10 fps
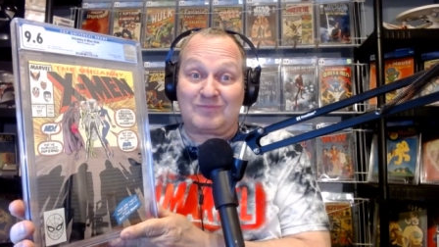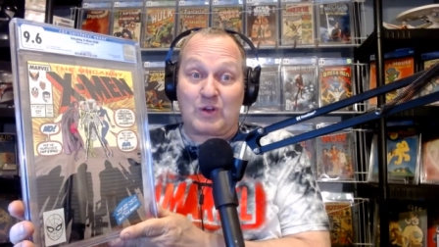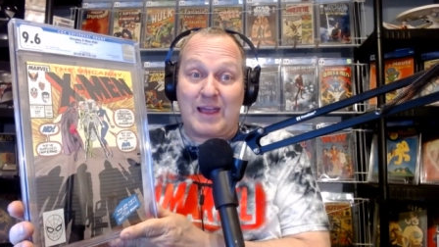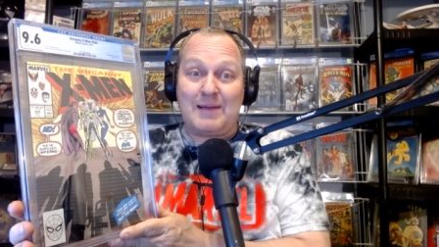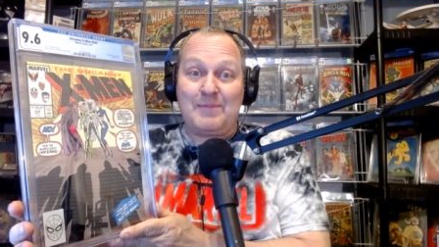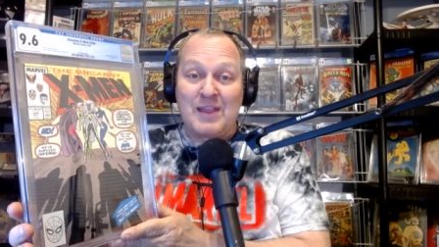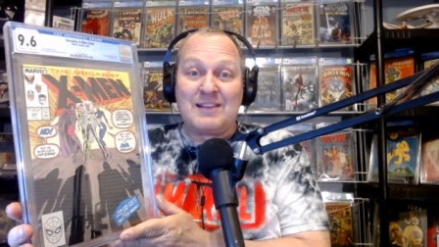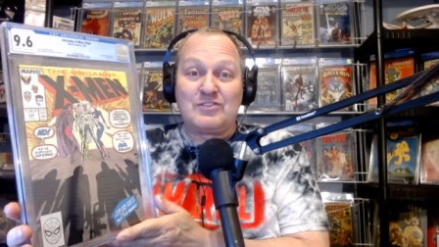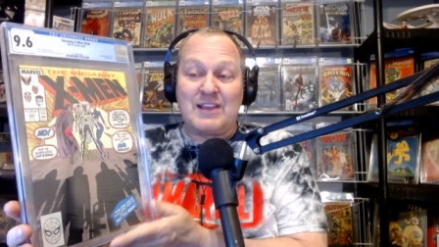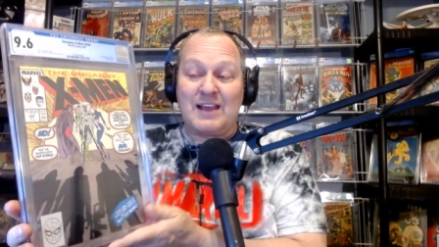Okay,
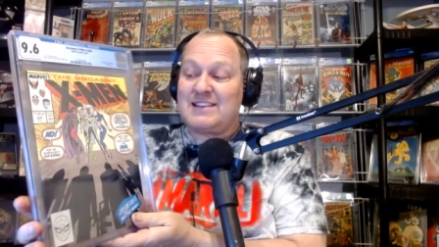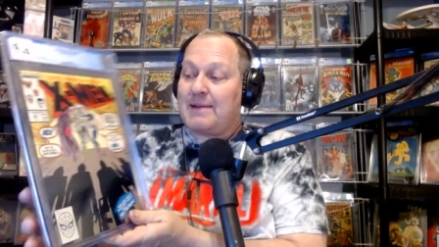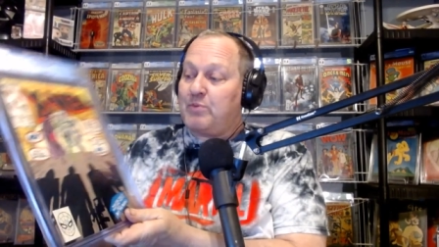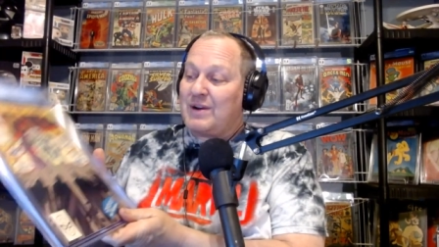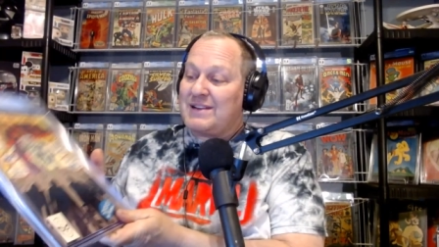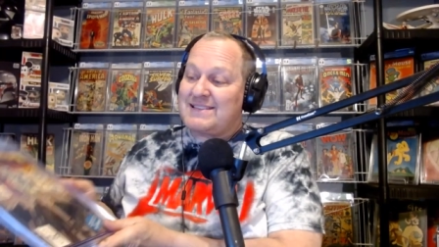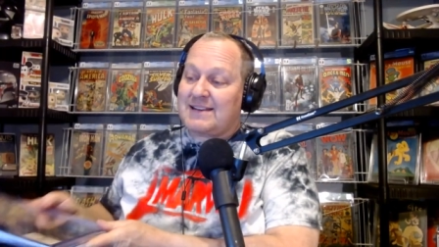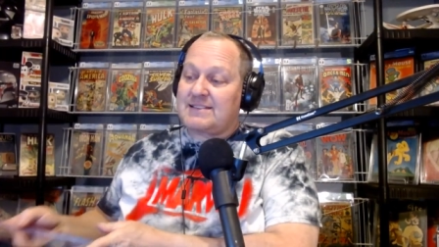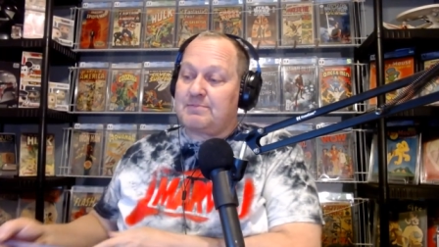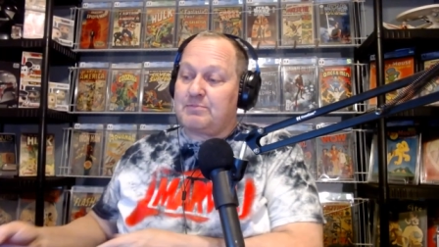nice
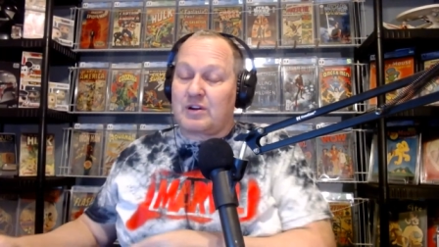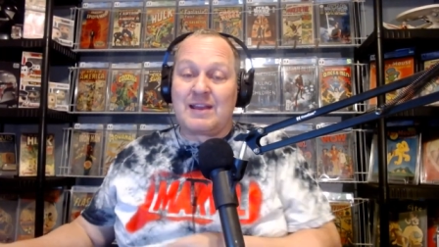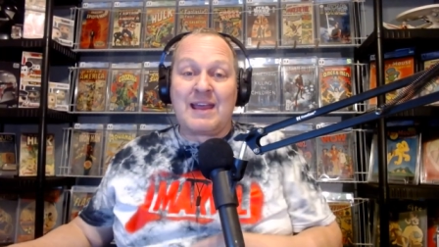9.6 book.